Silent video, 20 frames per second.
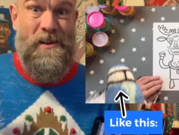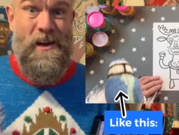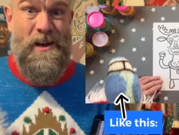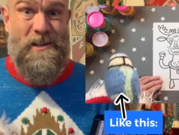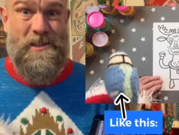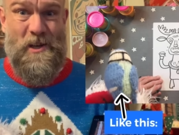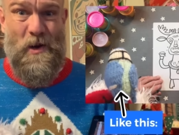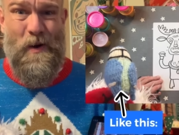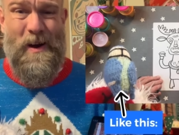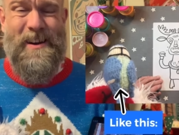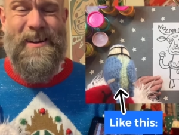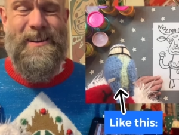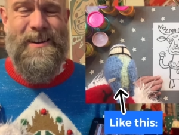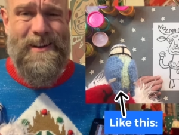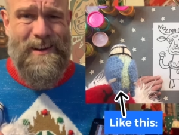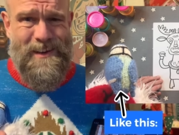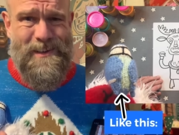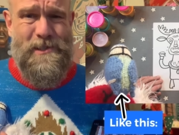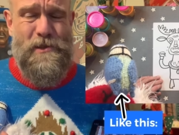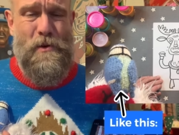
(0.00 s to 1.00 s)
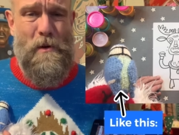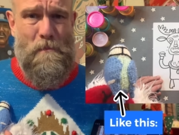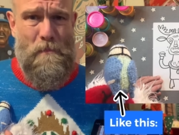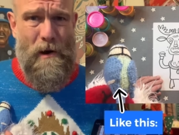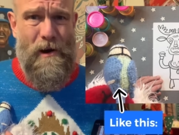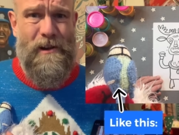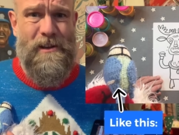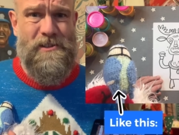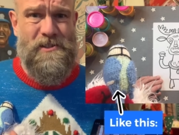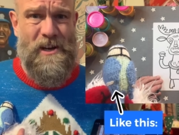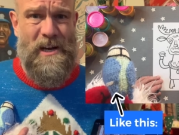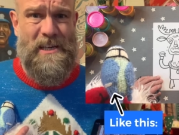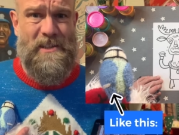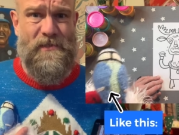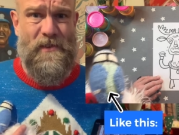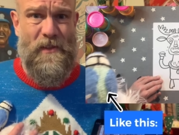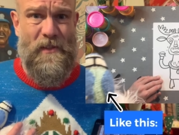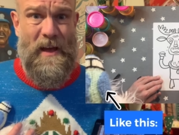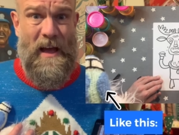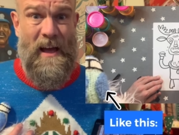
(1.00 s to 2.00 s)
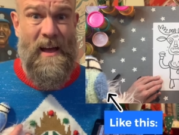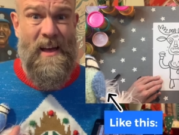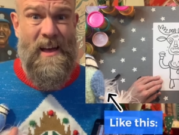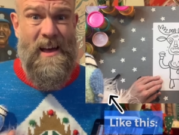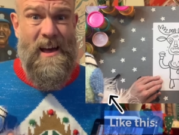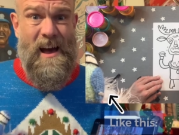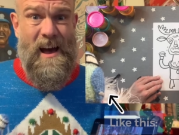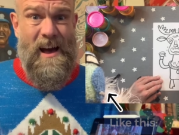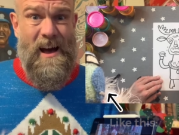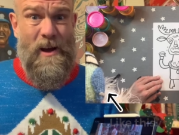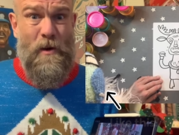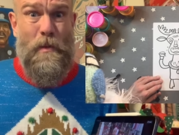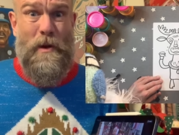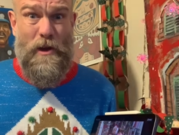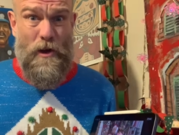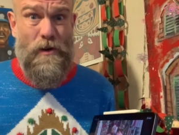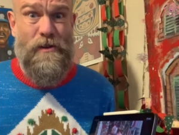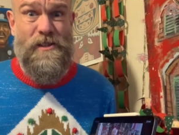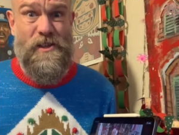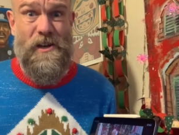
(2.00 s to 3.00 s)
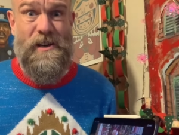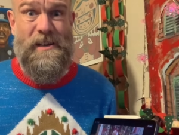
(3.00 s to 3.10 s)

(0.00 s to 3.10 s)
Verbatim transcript: so I'd like to apologise for that. Uh, we could turn it